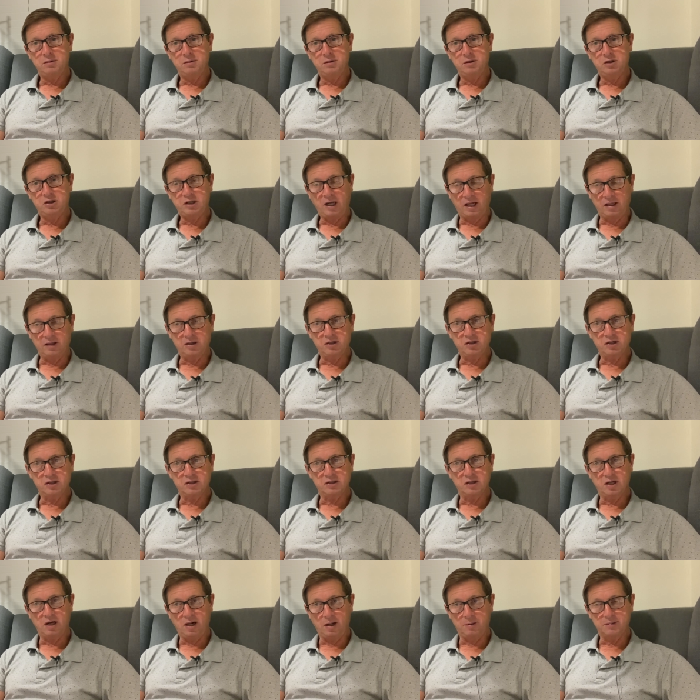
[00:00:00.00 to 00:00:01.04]
challenges
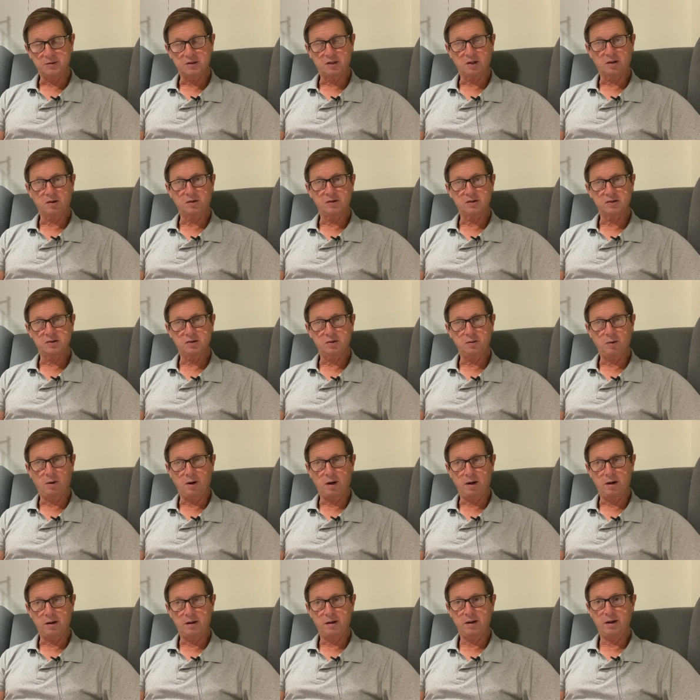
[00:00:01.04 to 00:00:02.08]
and obstacles to
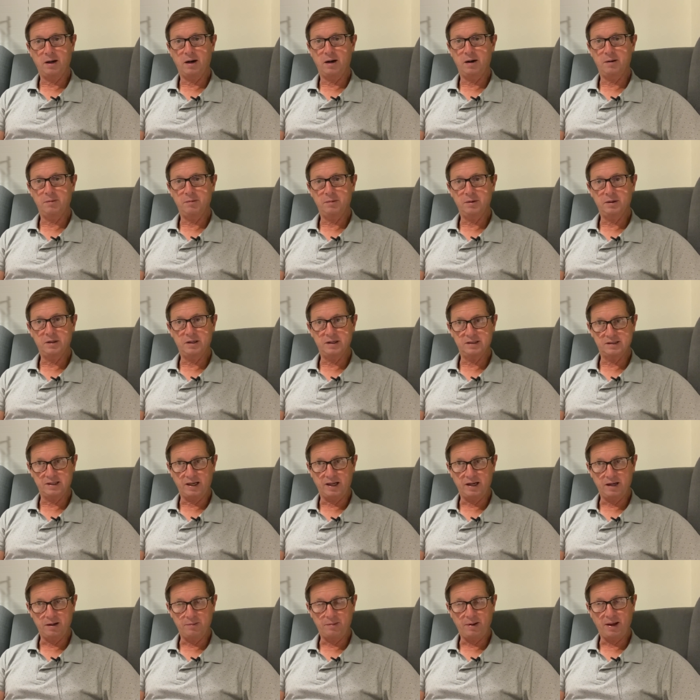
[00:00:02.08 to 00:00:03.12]
our our
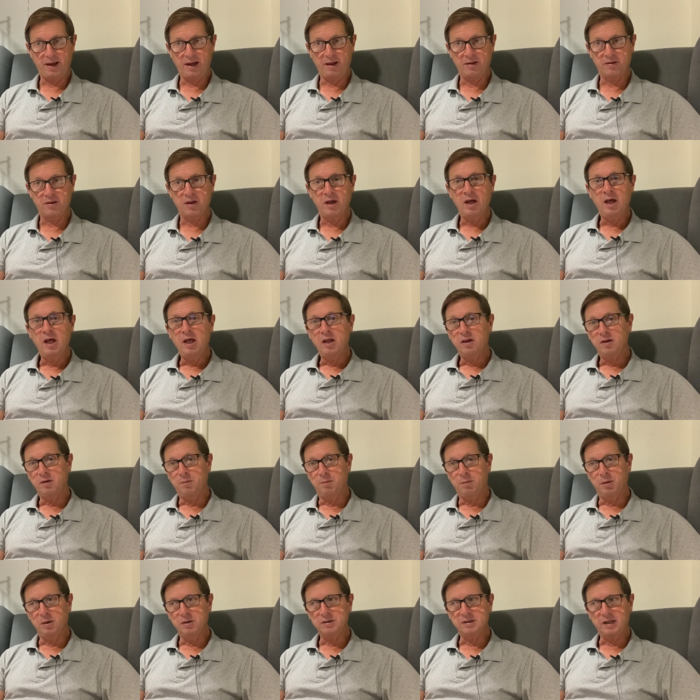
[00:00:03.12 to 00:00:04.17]
decided path. The
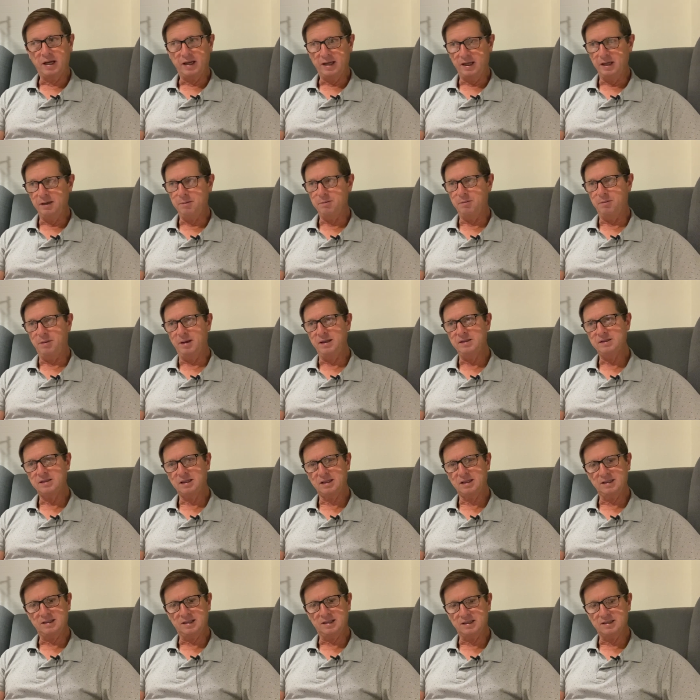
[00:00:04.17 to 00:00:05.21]
bullseye aim
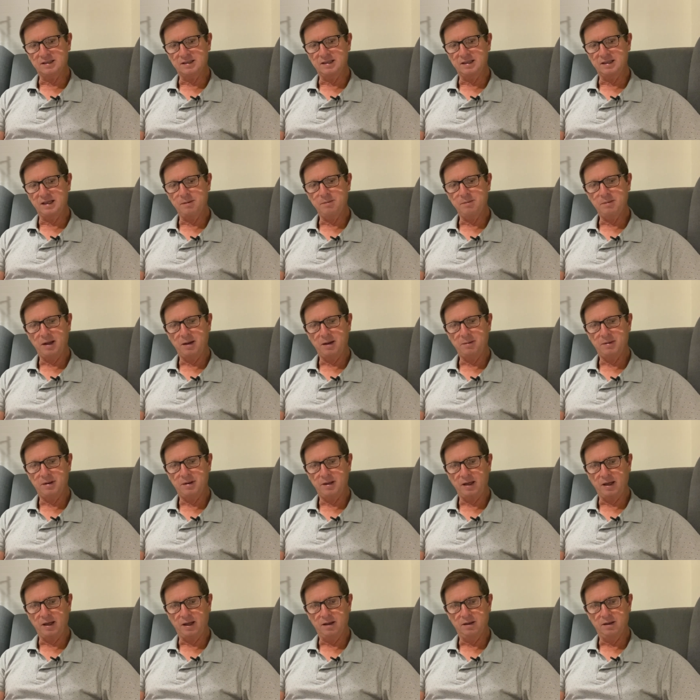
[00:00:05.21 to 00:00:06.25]
basically says the same damn
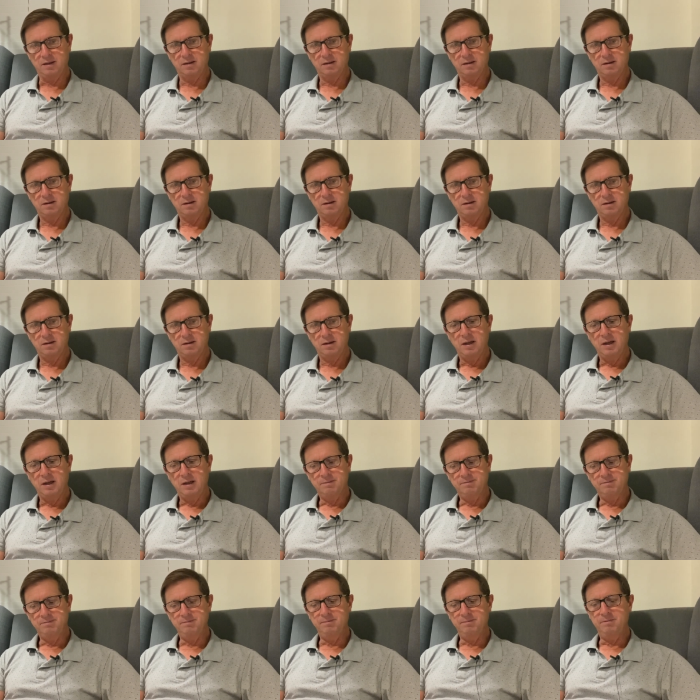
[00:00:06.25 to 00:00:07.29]
thing.
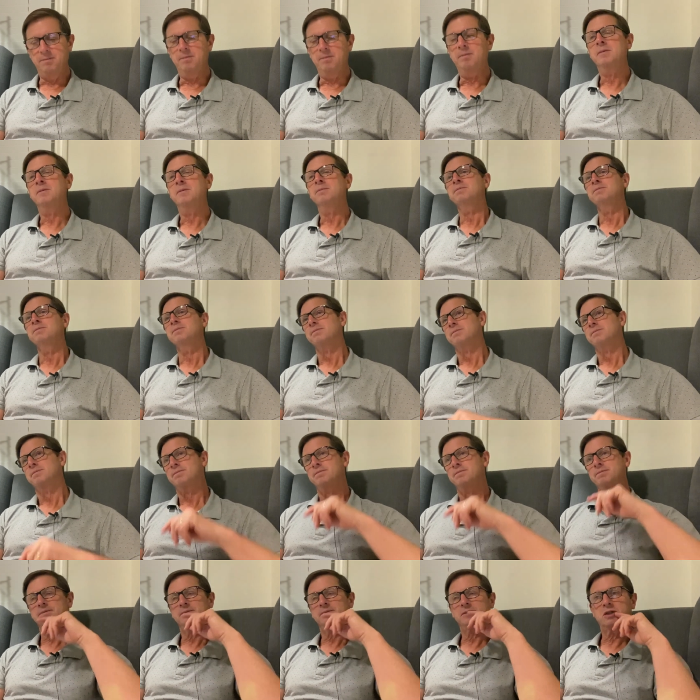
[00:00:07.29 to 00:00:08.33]
Hmm.
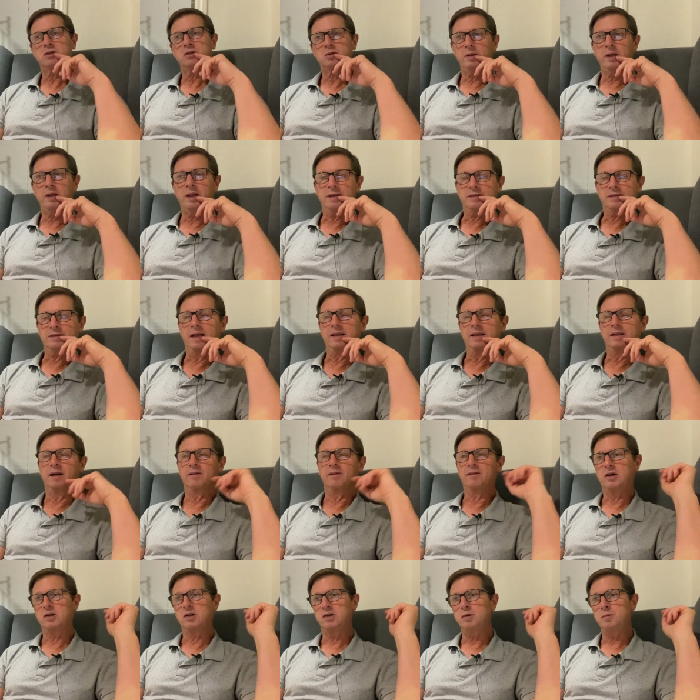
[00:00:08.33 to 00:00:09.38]
Just realized that that I've
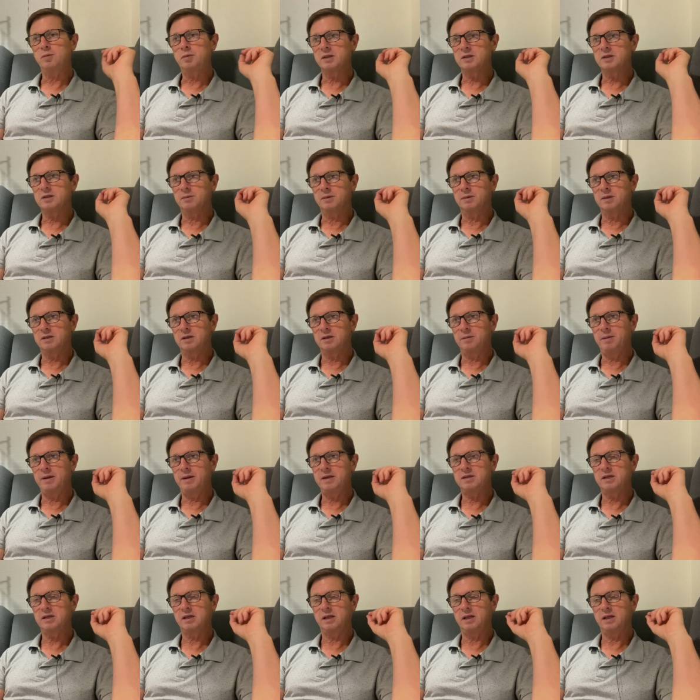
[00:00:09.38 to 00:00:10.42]
got two principles that
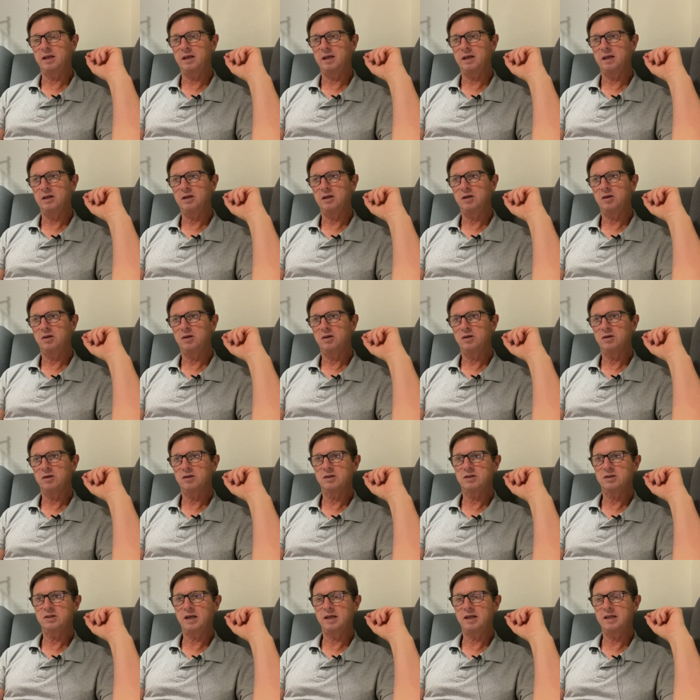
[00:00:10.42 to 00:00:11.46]
basically
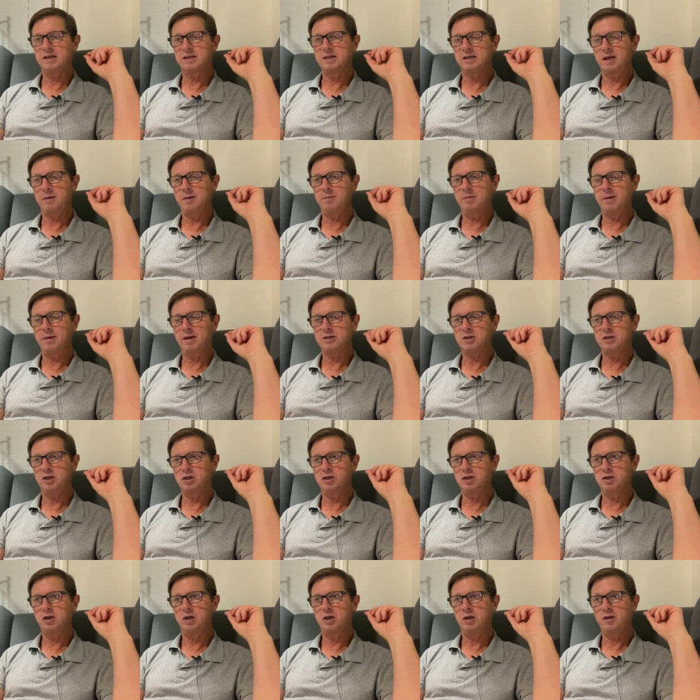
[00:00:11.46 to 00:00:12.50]
say the same
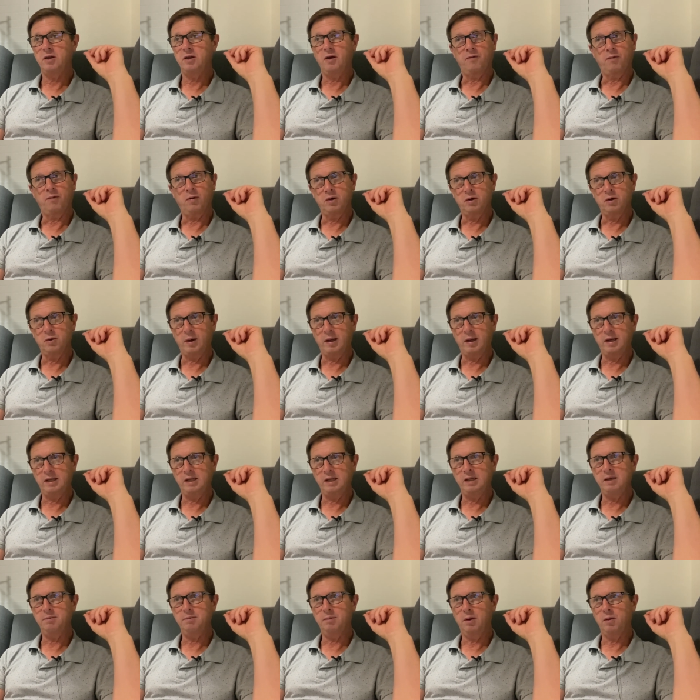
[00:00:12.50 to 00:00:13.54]
message. Therefore, do I
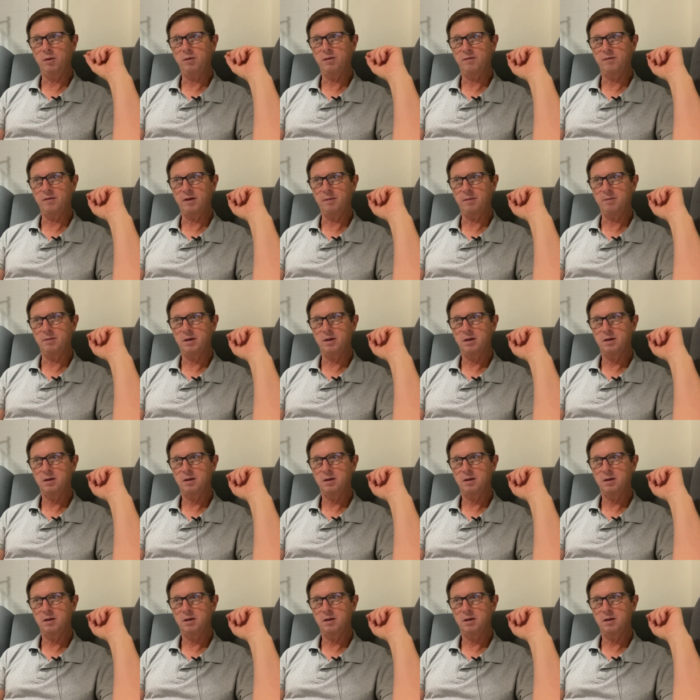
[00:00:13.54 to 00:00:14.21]
need both of them?